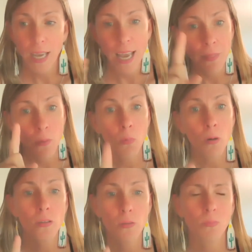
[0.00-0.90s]
And the
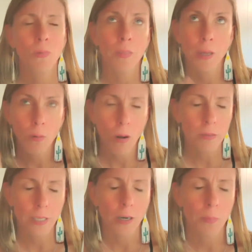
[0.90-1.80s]
worst, well, they were all
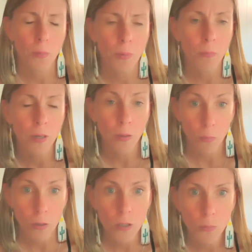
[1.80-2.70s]
terrible, but one of the
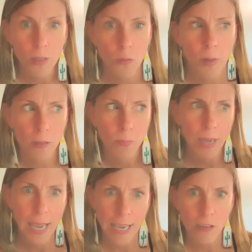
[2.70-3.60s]
worst ones was
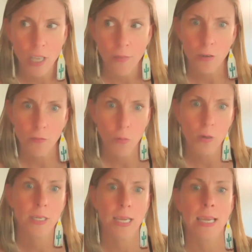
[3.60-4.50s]
age 7 to
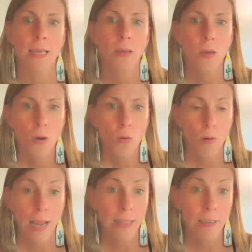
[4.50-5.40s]
14,
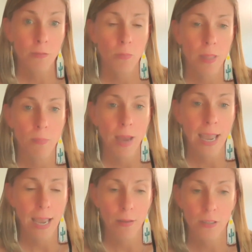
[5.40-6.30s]
where I lived with
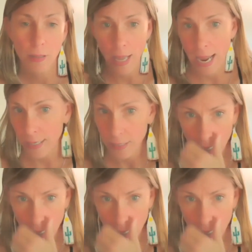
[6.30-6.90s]
my aunt